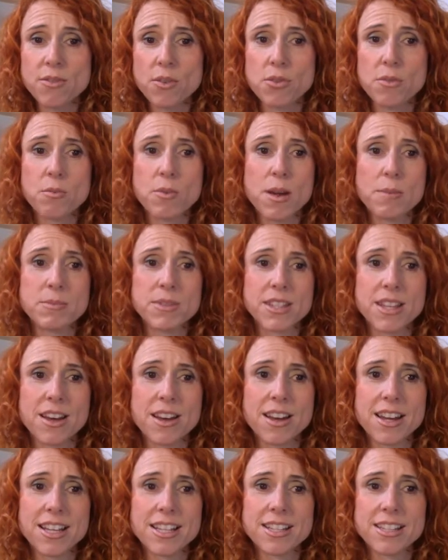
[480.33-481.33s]
on the
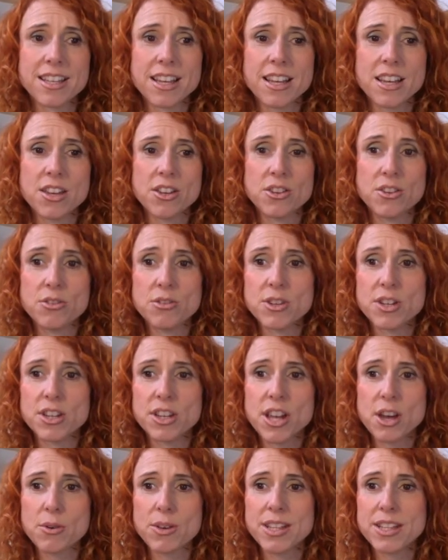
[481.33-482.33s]
website, you can
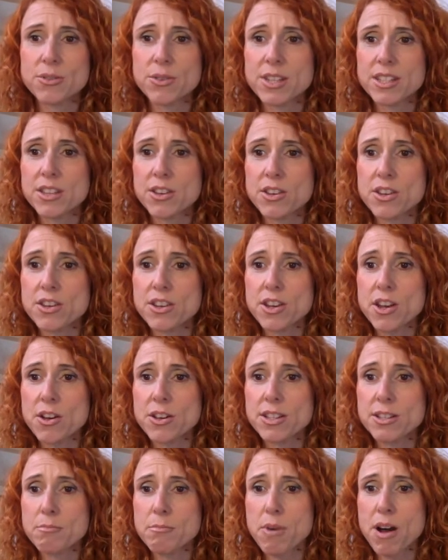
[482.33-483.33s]
go into it. So you can go
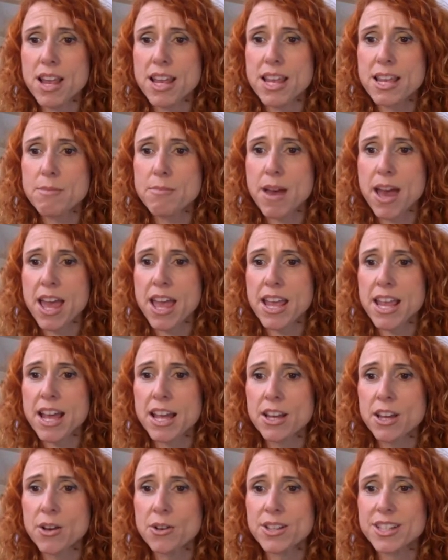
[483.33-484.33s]
into My eBay
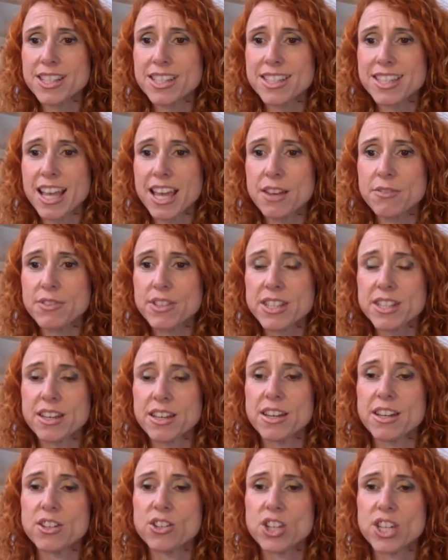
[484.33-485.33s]
and go into saved
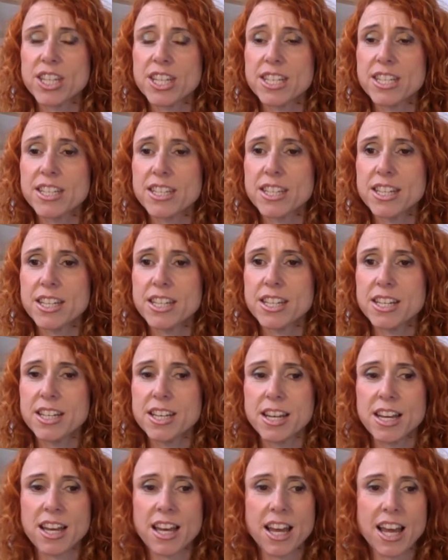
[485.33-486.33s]
searches.
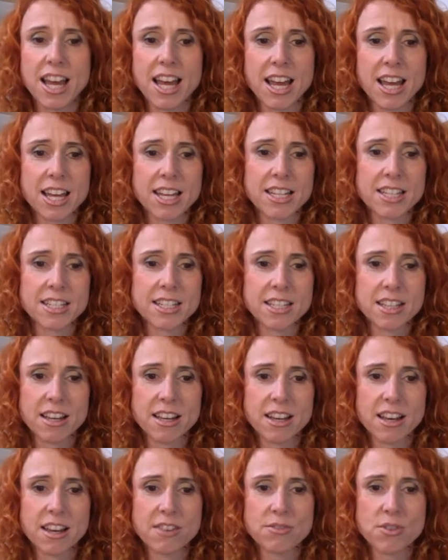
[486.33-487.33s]
And
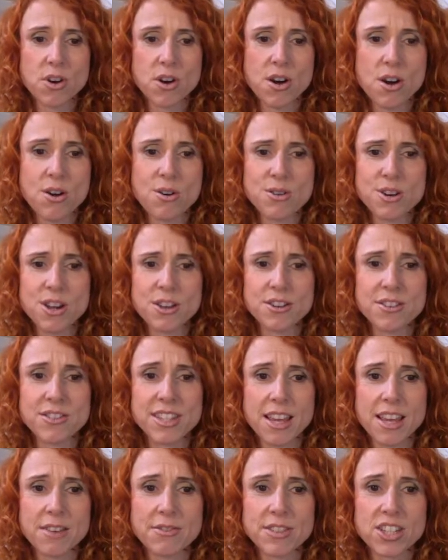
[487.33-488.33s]
I've got a whole load of
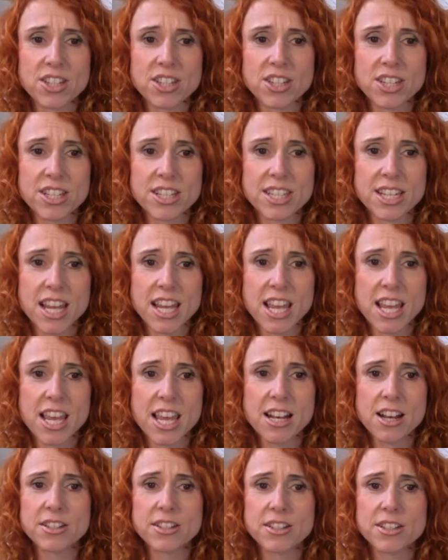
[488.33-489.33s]
saved searches in
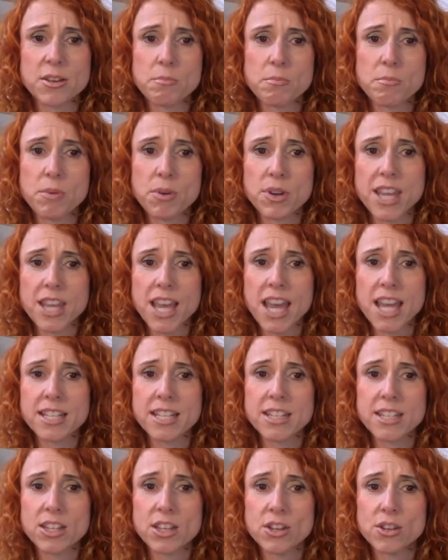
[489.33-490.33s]
here. Look, so
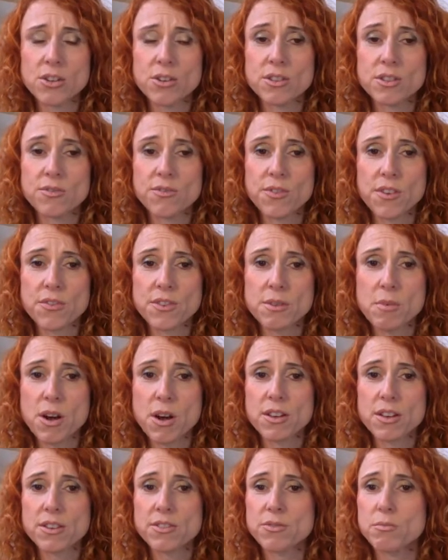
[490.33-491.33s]
bookcase used 50
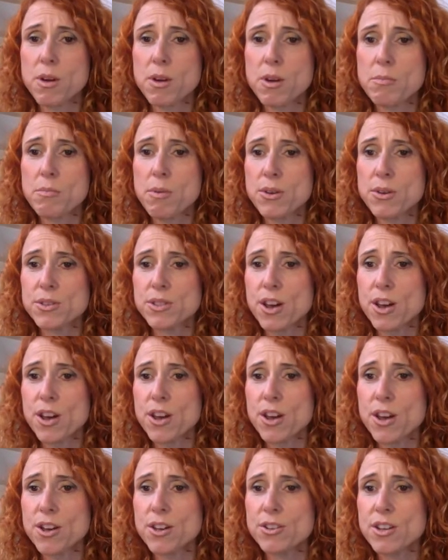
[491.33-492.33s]
miles from my
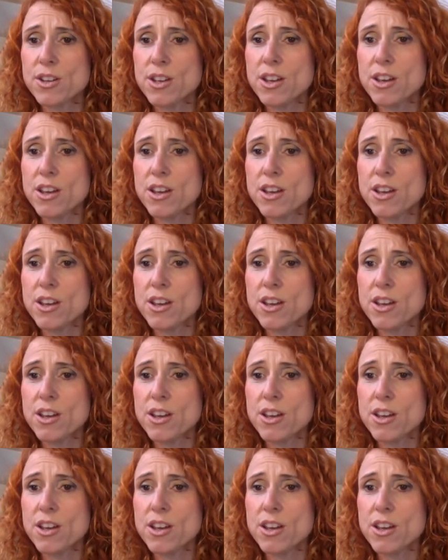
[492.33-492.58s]
postcode,